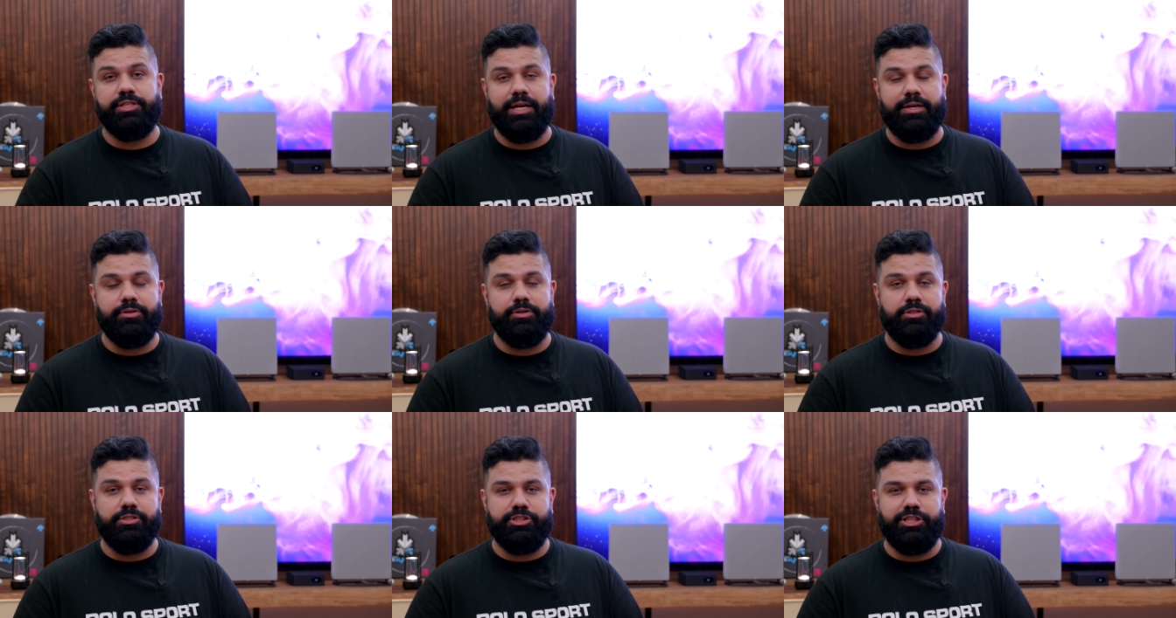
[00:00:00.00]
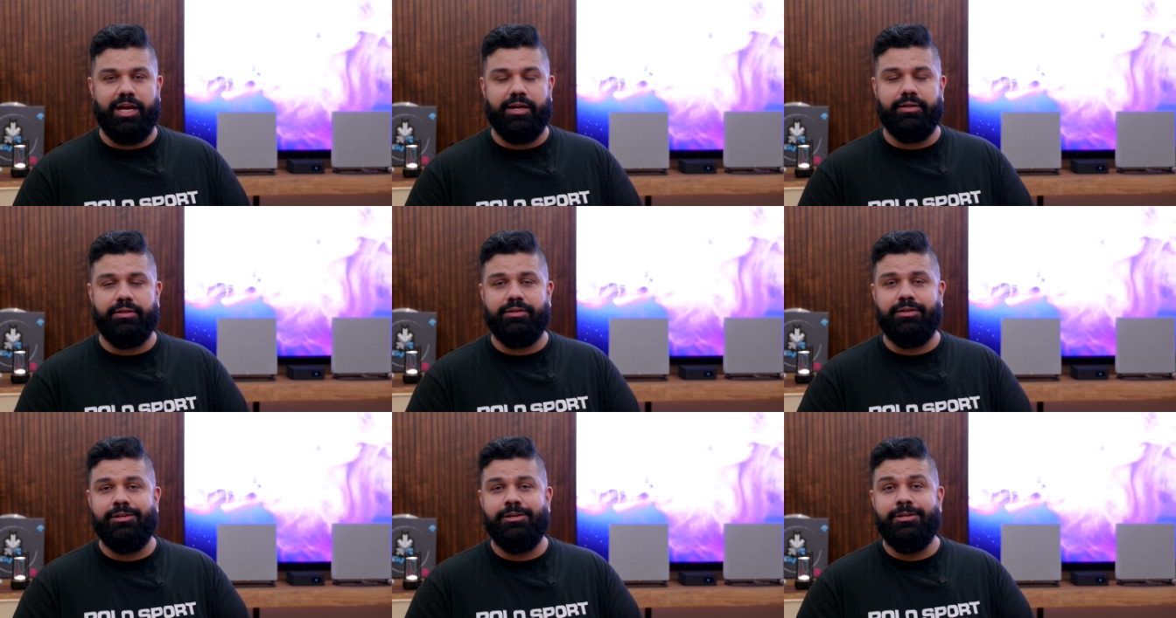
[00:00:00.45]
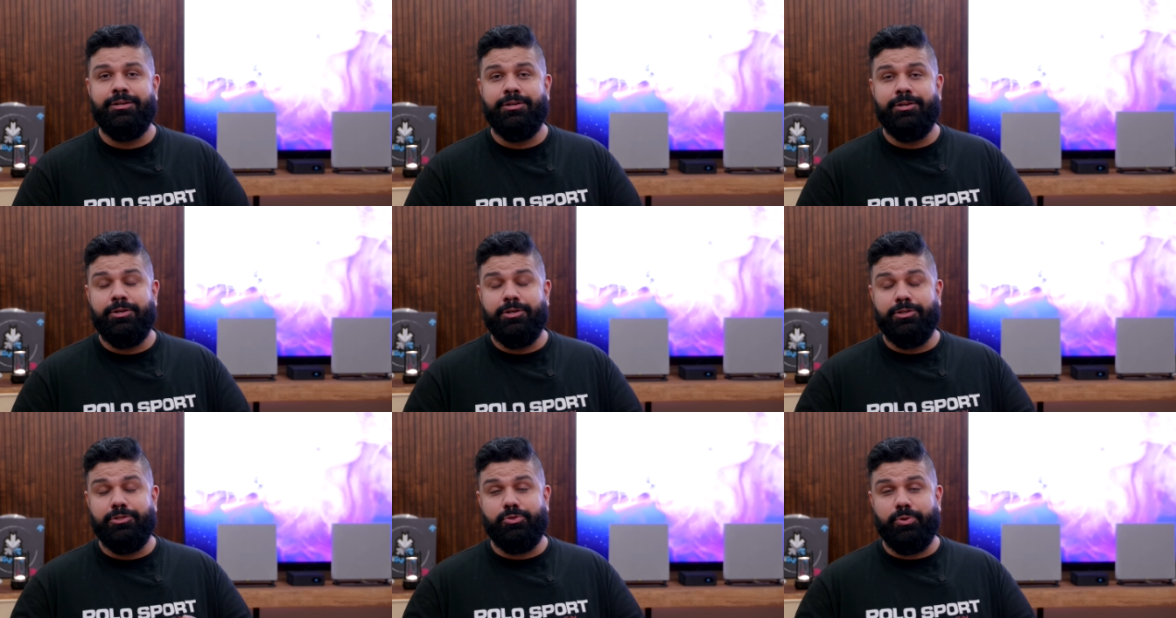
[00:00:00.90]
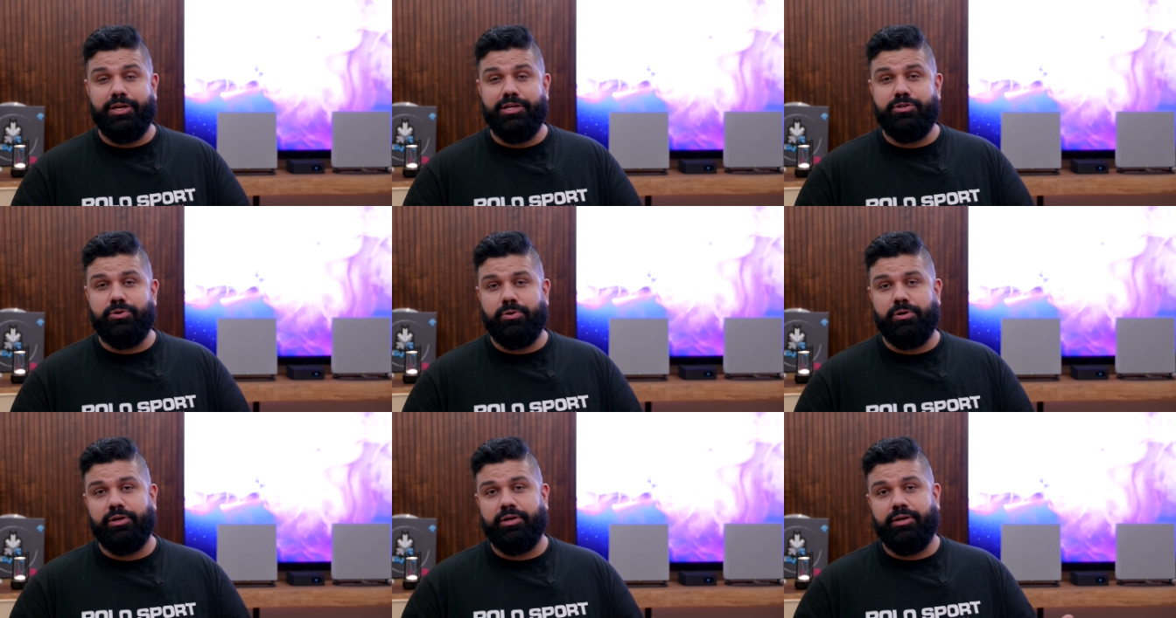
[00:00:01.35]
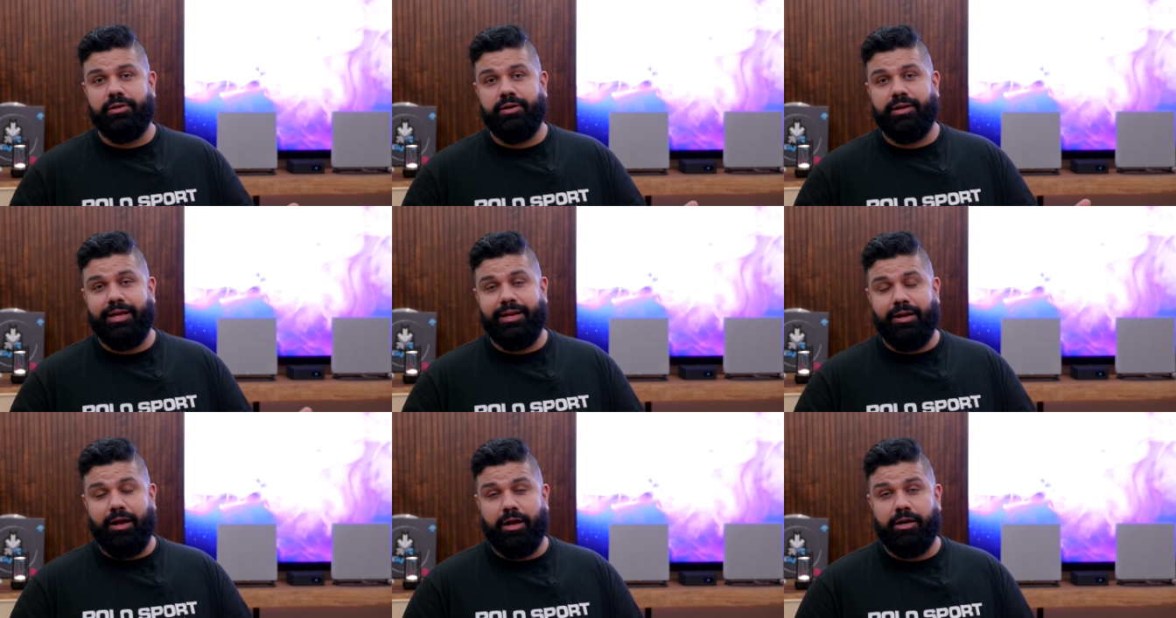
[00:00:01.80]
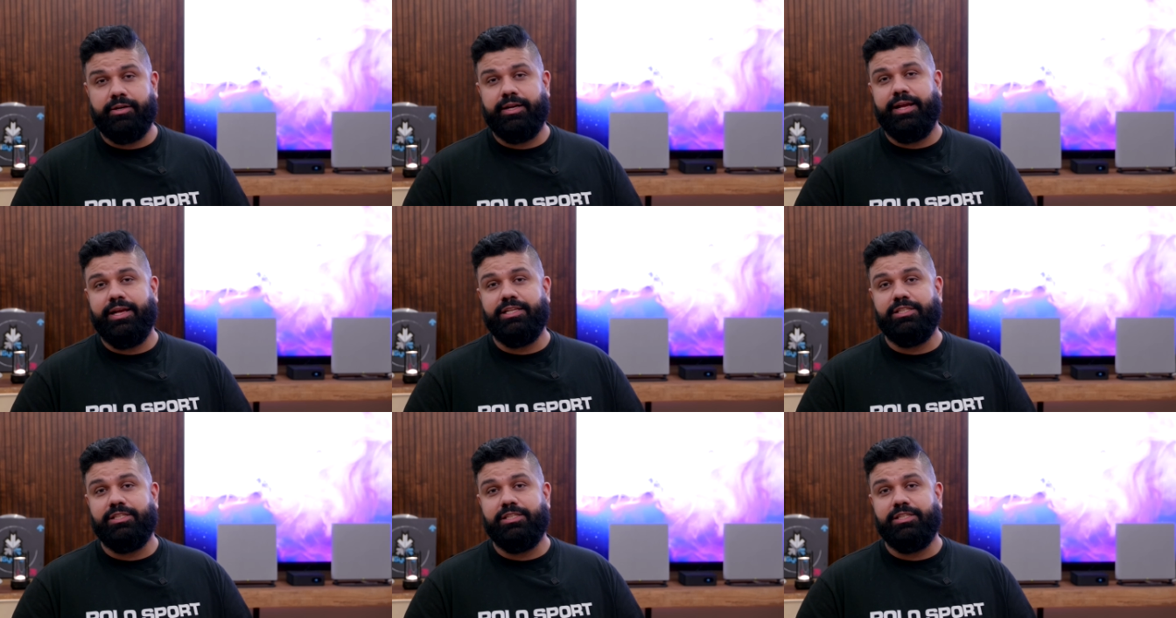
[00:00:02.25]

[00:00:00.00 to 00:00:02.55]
a central channel. So in total, in our